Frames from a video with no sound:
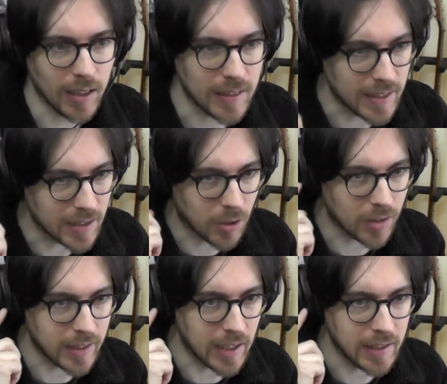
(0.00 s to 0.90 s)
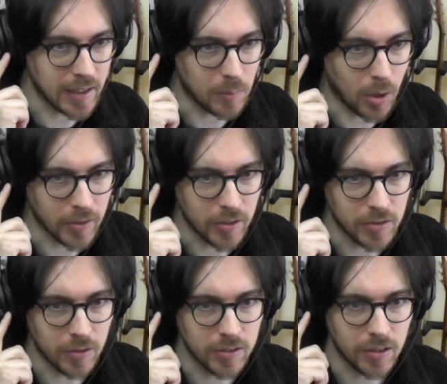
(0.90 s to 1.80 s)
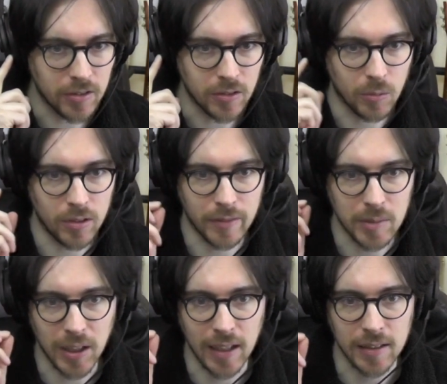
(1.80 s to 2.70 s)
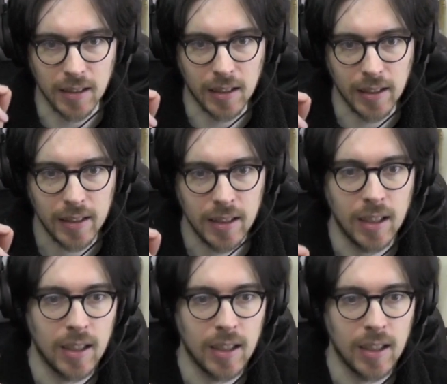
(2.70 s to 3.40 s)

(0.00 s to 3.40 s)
I can see he's got the in-ear monitors on there, so I wonder if he's playing to a click.